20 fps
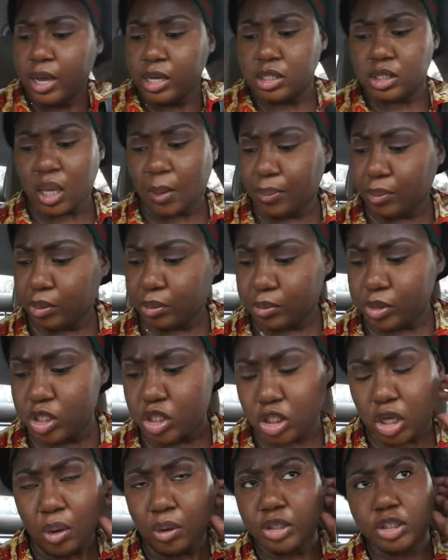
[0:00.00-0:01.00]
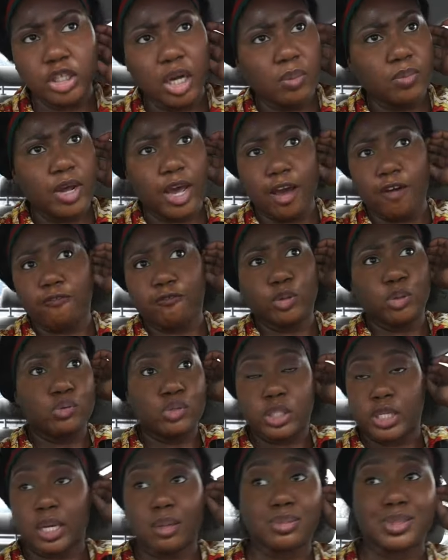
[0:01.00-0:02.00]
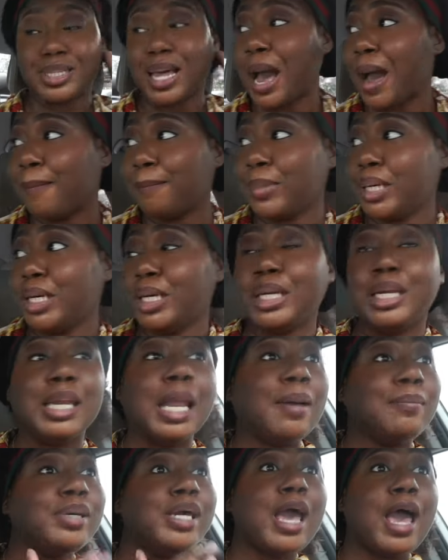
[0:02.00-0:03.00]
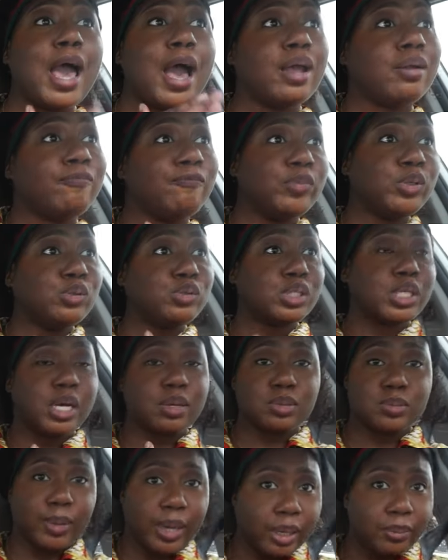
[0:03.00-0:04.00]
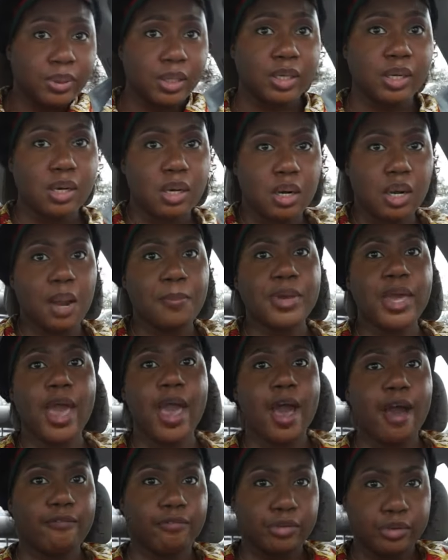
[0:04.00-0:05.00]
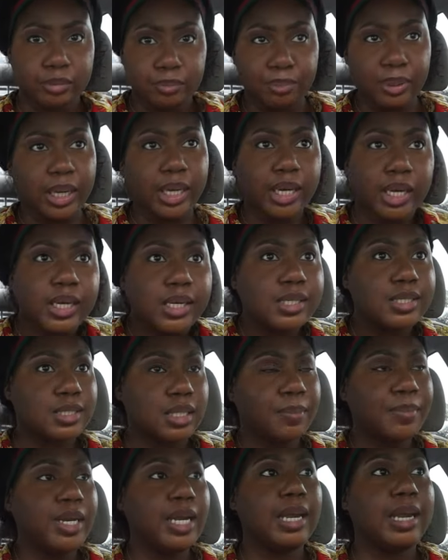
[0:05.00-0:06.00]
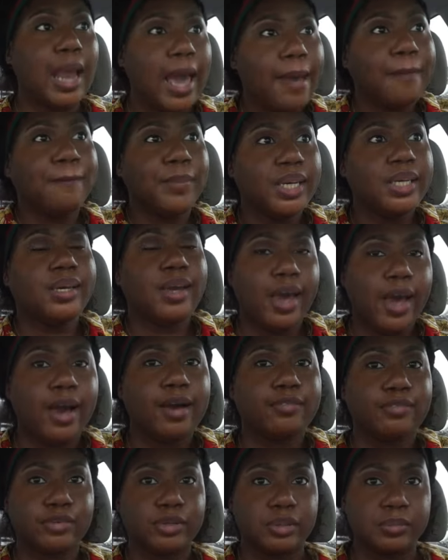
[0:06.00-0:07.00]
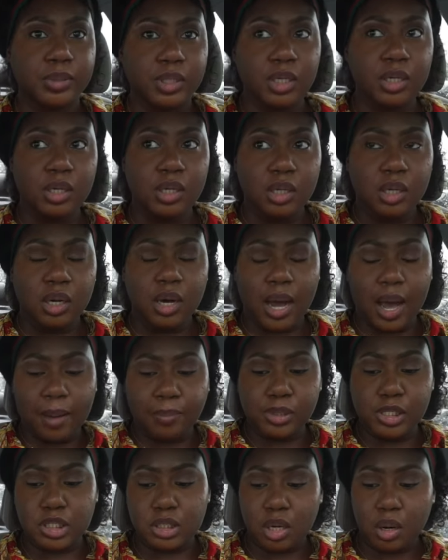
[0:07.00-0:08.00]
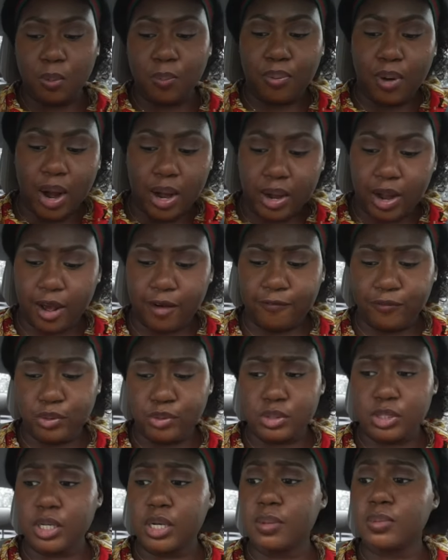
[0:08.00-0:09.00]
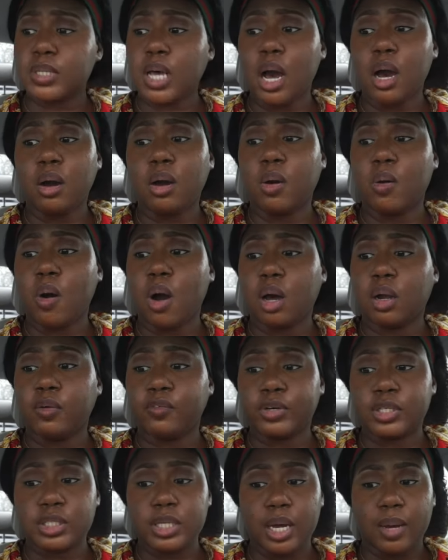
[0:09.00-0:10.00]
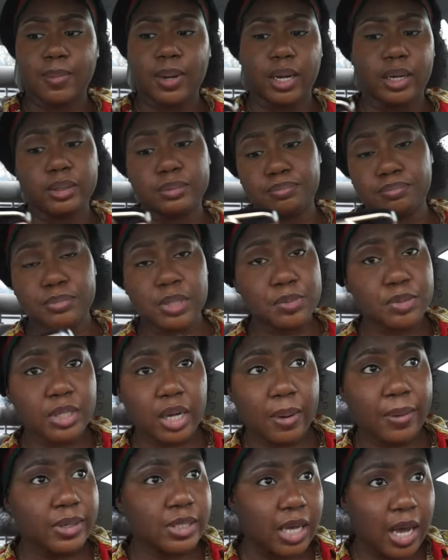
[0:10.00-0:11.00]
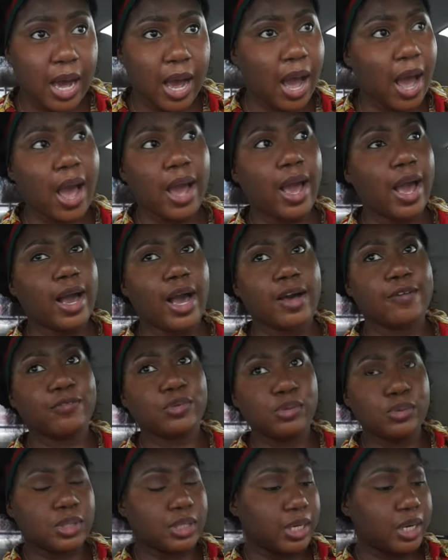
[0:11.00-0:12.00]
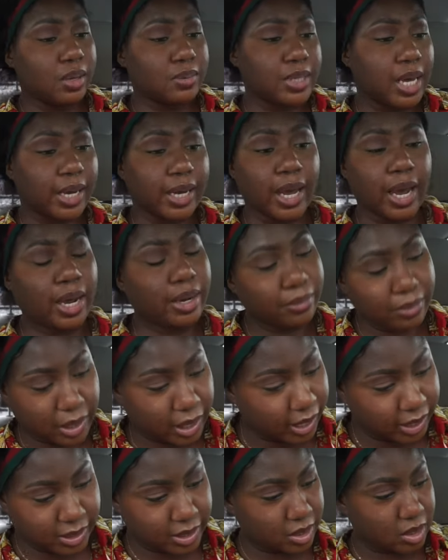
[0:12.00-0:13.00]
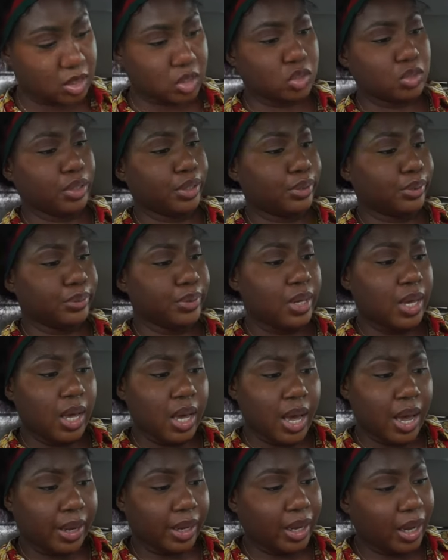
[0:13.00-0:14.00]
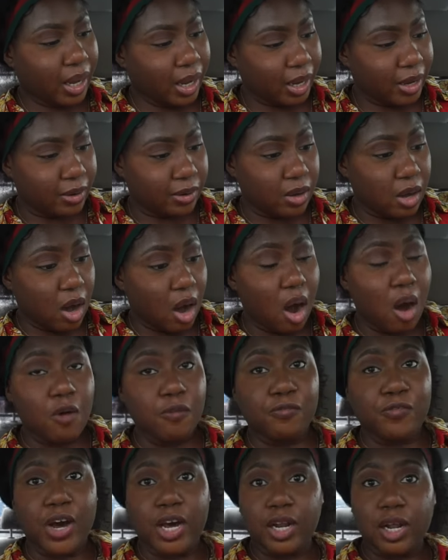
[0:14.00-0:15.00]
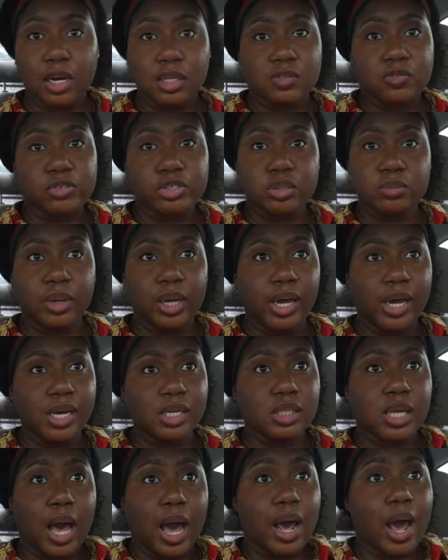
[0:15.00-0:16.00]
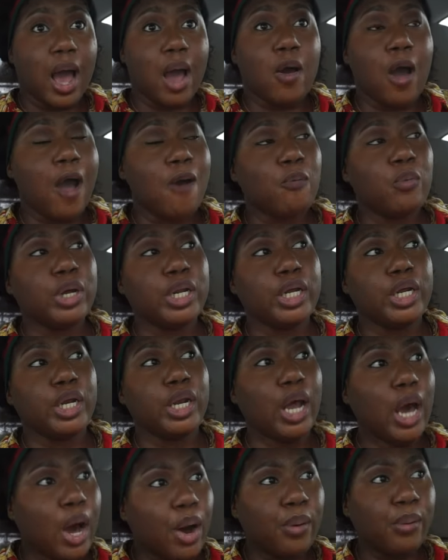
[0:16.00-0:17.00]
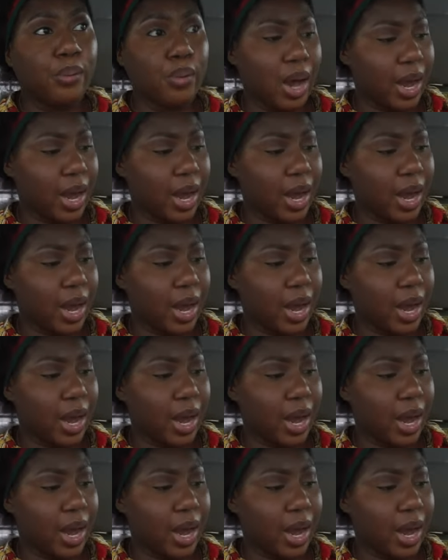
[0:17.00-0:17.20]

some people be so ashamed to have food stamps. Not me. Let me have them food stamps, baby. Let me have them, please. Let me let me have them. I'll be so proud to have food stamps. I'll go all over the time. Like I'm sorry, I, I, I got food stamps. I can't relate to the struggle. I can't. Oh, five dollars for some eggs? I, I I wouldn't know.